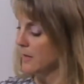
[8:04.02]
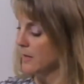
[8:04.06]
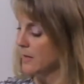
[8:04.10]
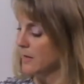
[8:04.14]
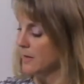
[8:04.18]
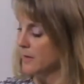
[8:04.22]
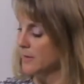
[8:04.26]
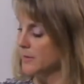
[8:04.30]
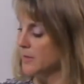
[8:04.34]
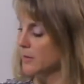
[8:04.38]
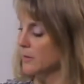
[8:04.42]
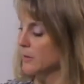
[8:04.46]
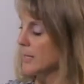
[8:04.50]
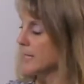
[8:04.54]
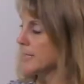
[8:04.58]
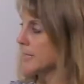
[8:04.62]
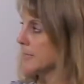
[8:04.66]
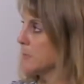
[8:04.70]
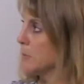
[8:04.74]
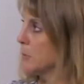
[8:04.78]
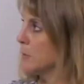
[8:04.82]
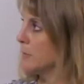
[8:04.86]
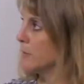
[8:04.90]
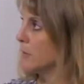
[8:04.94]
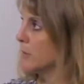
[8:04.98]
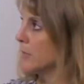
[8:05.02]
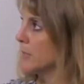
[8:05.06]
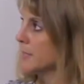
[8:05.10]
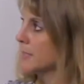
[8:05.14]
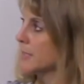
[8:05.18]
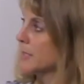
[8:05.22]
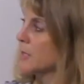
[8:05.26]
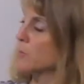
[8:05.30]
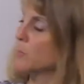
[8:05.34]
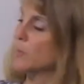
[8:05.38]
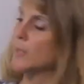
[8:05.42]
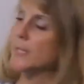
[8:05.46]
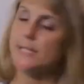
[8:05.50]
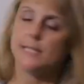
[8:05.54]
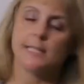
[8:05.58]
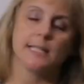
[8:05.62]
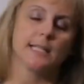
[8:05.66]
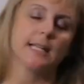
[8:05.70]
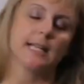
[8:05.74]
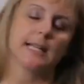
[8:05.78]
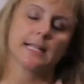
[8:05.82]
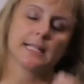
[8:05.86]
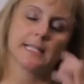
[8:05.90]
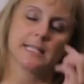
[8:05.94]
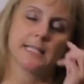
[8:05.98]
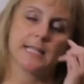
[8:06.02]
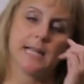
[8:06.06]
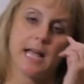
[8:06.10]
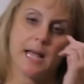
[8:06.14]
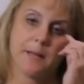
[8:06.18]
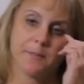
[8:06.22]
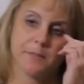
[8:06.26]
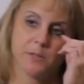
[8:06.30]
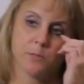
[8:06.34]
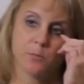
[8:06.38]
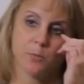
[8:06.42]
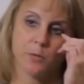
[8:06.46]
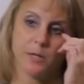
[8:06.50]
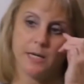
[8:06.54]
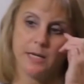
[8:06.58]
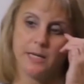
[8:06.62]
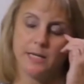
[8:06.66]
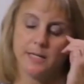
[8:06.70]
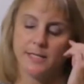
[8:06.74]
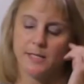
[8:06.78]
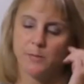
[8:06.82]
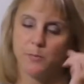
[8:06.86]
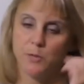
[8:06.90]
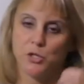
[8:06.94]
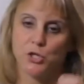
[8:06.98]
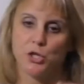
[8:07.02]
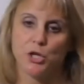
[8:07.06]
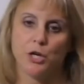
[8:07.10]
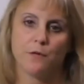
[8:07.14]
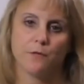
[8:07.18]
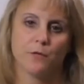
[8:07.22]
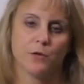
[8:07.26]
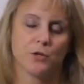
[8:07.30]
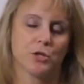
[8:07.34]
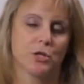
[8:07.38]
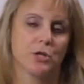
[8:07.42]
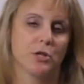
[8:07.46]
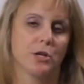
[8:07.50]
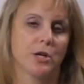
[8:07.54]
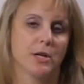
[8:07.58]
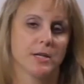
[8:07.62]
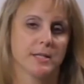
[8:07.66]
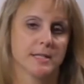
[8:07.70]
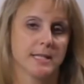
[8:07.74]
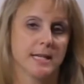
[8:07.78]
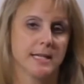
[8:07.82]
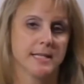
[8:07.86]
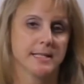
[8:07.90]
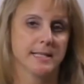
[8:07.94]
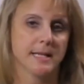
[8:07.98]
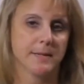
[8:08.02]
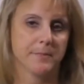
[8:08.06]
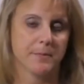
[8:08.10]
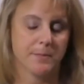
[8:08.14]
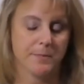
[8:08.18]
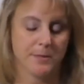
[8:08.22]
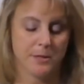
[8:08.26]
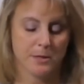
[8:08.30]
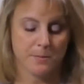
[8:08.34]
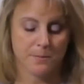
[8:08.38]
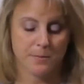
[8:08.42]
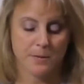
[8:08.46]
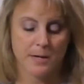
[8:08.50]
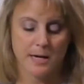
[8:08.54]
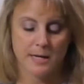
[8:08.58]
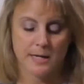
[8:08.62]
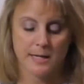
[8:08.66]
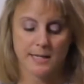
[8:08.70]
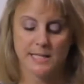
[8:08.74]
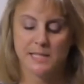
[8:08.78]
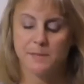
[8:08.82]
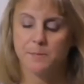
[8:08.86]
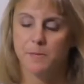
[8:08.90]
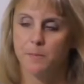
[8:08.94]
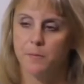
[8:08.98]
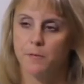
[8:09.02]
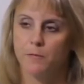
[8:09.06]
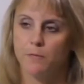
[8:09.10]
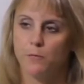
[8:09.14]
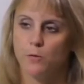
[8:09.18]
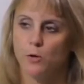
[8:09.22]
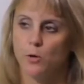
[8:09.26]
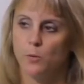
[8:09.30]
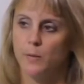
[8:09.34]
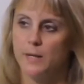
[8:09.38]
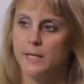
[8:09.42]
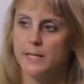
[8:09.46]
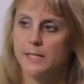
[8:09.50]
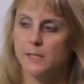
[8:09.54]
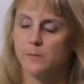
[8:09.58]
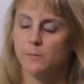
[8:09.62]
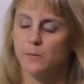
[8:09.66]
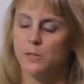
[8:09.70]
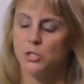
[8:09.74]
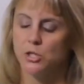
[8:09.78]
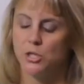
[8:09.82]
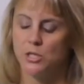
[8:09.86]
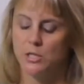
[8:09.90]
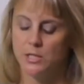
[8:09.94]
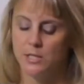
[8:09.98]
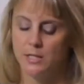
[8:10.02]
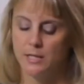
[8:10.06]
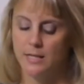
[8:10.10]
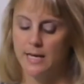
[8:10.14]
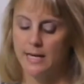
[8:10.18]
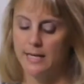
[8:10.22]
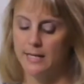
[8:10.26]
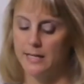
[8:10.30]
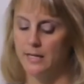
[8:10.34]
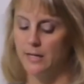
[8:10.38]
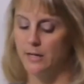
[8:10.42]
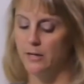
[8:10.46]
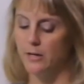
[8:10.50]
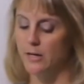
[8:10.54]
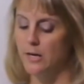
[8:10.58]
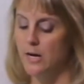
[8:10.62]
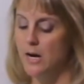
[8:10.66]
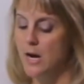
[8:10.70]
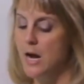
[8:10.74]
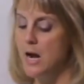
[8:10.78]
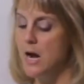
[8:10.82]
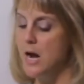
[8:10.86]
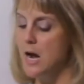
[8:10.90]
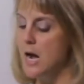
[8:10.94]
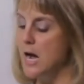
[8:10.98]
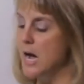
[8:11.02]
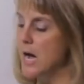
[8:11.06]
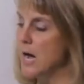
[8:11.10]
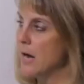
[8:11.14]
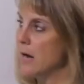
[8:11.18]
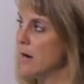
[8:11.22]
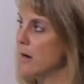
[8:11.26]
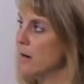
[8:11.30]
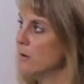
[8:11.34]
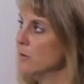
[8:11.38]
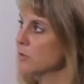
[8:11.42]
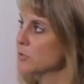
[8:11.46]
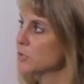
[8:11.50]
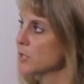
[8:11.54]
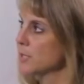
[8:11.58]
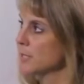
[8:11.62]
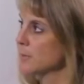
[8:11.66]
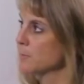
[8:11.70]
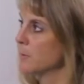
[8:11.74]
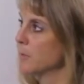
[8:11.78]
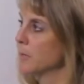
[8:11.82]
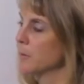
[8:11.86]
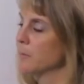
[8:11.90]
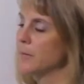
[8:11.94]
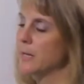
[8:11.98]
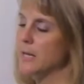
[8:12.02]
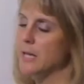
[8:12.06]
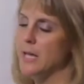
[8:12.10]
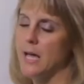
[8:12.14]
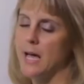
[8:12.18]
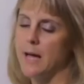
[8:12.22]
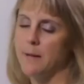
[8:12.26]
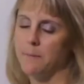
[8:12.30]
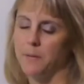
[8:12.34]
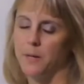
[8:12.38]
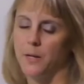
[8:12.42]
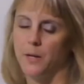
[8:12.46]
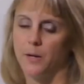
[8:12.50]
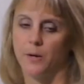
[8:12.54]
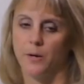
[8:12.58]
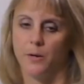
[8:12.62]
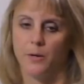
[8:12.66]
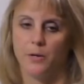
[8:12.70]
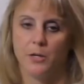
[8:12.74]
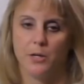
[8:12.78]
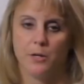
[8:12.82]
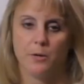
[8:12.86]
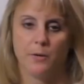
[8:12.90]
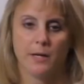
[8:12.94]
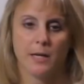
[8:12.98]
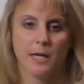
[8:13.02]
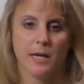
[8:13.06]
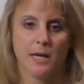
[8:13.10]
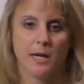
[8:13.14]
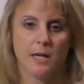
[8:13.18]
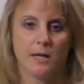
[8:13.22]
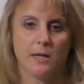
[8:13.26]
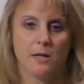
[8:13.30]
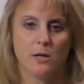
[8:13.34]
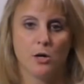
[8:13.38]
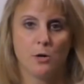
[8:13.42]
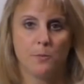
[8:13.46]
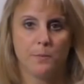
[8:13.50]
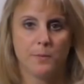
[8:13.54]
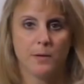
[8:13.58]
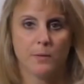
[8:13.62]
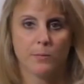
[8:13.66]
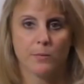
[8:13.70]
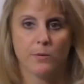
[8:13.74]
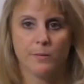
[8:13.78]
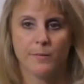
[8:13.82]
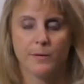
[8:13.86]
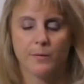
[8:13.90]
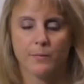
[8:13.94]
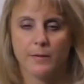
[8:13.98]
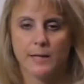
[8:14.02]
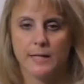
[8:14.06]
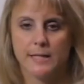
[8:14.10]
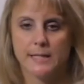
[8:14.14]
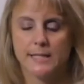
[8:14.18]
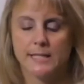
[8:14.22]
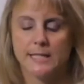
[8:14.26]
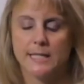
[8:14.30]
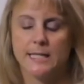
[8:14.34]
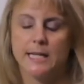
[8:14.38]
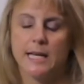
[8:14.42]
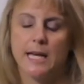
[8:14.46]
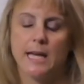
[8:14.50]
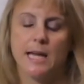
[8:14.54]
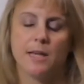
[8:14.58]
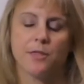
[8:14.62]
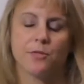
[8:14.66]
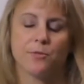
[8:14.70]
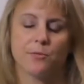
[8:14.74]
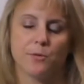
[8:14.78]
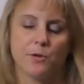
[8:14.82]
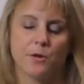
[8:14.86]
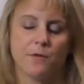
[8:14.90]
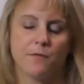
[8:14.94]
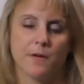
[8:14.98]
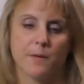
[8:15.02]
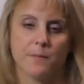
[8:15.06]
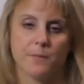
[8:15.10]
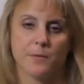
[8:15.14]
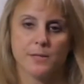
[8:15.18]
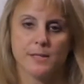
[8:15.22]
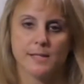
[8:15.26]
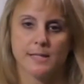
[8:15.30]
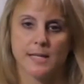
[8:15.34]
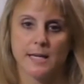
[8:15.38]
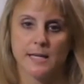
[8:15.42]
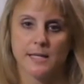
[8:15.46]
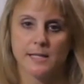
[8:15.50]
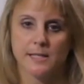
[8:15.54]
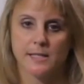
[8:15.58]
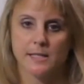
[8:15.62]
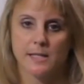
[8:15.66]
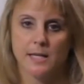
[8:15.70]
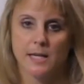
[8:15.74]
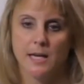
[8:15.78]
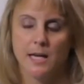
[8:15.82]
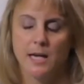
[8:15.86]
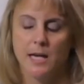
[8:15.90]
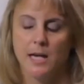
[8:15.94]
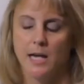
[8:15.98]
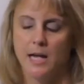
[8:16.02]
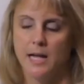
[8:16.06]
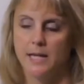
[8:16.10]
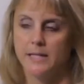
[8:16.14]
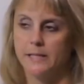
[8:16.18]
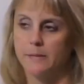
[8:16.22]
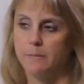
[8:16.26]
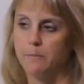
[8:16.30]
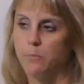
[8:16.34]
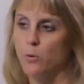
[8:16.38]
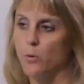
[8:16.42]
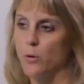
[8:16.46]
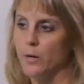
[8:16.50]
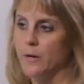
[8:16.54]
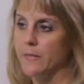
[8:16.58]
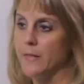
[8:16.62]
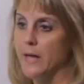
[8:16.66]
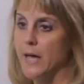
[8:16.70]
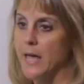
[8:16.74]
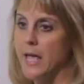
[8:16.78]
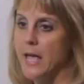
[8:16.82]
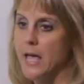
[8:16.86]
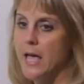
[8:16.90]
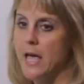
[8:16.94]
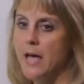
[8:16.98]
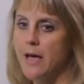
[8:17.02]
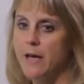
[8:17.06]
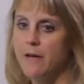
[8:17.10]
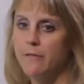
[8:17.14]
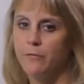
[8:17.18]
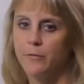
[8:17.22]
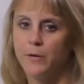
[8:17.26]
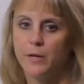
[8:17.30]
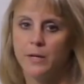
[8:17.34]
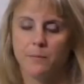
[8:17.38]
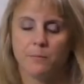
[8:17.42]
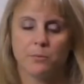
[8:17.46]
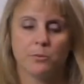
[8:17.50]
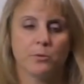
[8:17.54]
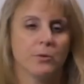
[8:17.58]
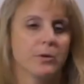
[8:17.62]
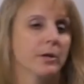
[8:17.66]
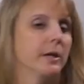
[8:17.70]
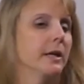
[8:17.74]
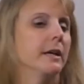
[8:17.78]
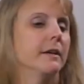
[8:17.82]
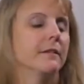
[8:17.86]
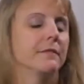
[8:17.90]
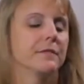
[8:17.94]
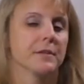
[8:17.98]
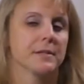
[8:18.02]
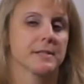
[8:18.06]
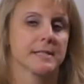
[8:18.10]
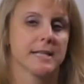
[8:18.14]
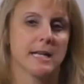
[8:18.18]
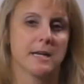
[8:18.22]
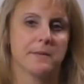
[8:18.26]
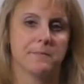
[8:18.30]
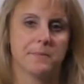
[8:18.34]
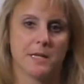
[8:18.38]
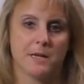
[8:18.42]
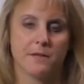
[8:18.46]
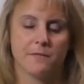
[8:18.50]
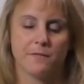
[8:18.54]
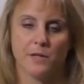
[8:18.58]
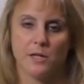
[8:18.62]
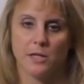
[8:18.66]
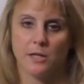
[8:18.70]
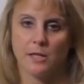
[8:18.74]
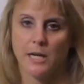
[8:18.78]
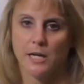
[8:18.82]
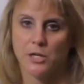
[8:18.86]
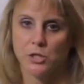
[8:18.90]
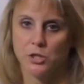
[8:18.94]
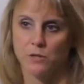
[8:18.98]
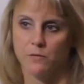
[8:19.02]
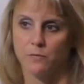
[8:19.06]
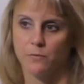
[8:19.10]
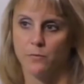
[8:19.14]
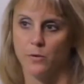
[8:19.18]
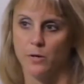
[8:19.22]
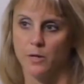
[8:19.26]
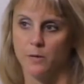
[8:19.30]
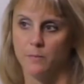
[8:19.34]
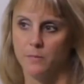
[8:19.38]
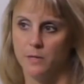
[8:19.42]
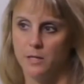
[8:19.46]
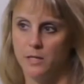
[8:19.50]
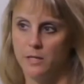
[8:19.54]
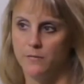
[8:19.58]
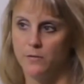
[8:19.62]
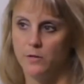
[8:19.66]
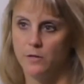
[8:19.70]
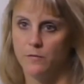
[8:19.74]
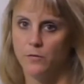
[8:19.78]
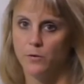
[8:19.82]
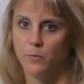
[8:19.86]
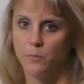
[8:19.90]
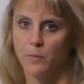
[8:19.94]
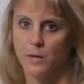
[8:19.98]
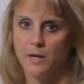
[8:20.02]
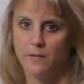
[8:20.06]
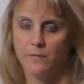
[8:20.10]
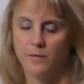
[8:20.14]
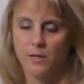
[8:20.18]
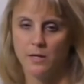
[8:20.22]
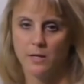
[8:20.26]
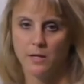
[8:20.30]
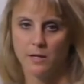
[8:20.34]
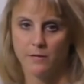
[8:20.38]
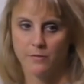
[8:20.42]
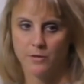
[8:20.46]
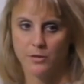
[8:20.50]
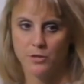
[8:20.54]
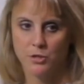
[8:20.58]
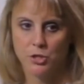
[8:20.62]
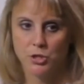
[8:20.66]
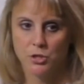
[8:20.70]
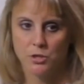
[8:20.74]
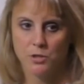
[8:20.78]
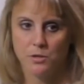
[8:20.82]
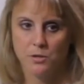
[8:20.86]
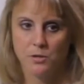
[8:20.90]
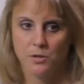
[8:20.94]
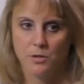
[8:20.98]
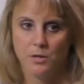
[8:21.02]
So let's move on. So what's the next steps? We're going to switch over to the Allstate supplemental products, but before we switch into that gear, just want to recap here. You know, again, open enrollment runs today through November 6th. It's important that every employee fills out a benefit election form, even if you're waiving coverage.